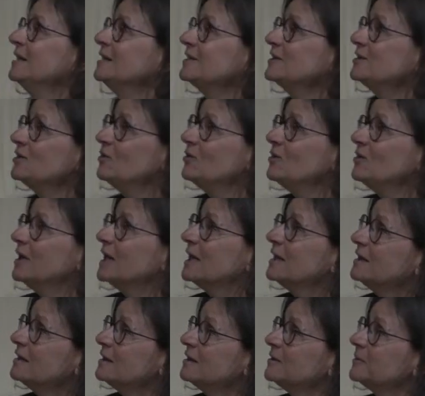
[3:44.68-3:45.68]
So
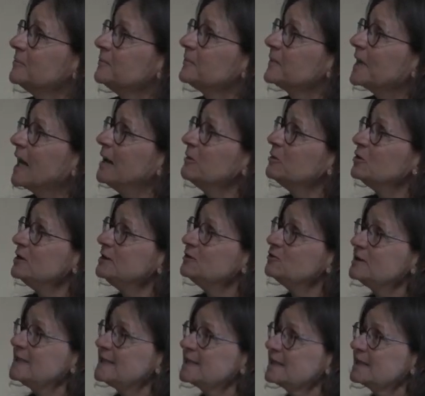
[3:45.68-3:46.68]
um, I'm going
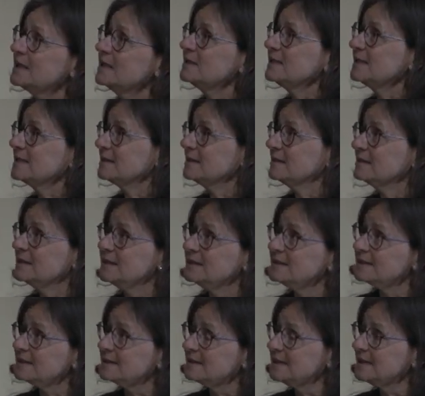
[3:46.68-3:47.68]
to discuss uh, uh,
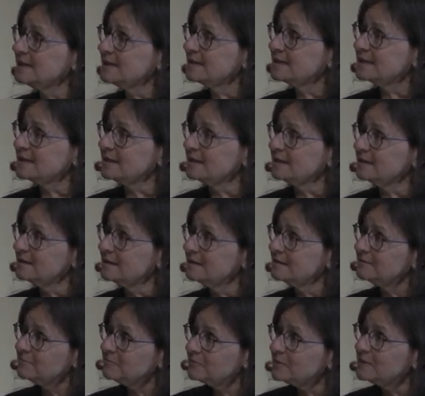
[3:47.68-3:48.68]

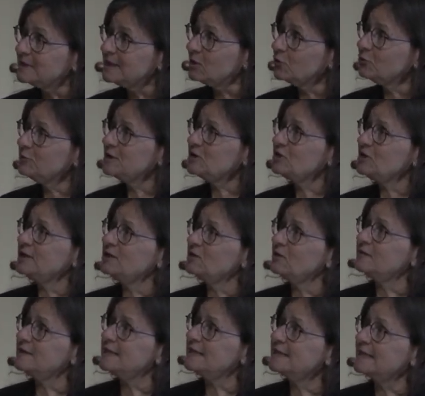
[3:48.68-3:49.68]
the origin
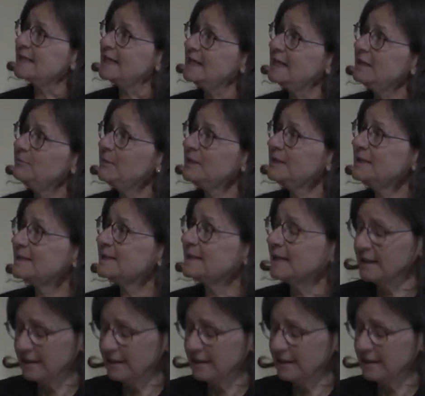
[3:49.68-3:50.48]
of these elements.